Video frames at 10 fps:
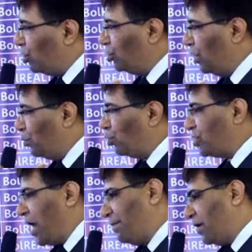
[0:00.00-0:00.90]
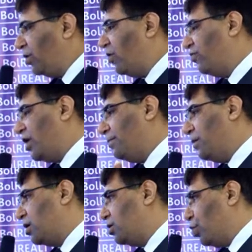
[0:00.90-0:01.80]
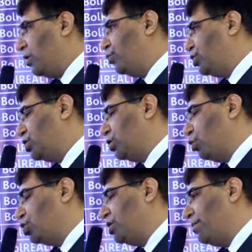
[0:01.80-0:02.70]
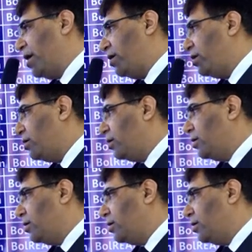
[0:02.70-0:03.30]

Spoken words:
the most happening, or for that matter, the one which is in most demand?